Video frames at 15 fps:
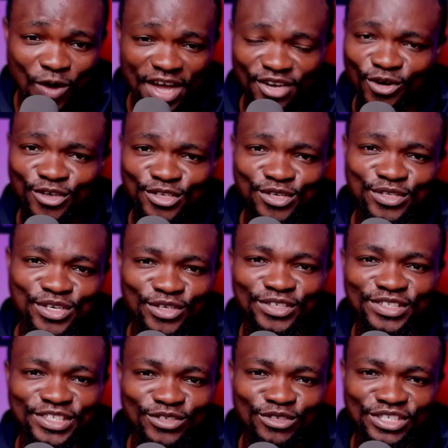and also turn on
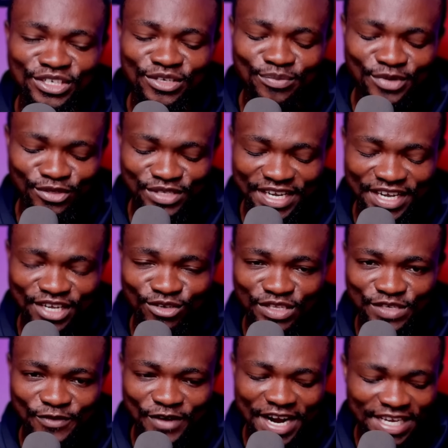the notification bell to get
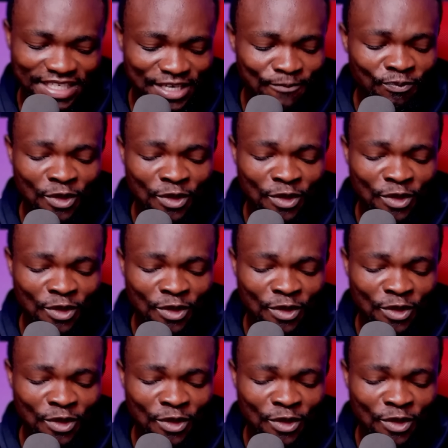notified